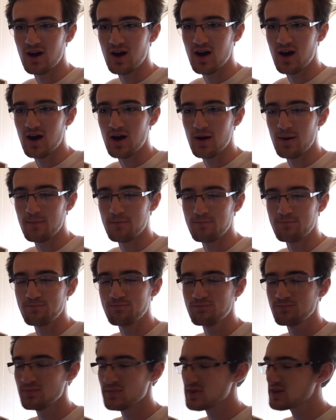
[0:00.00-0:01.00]
oh,
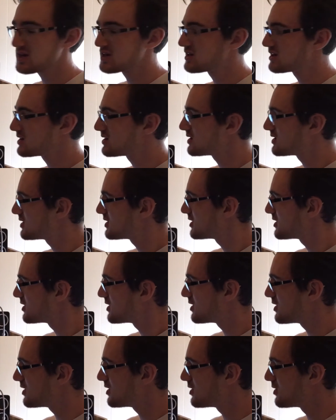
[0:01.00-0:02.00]

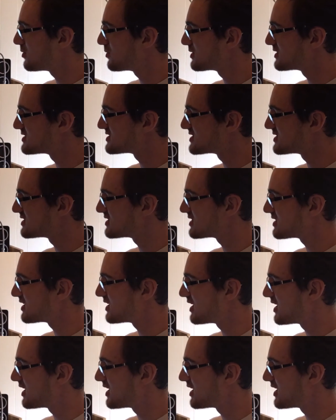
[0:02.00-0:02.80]
what is it?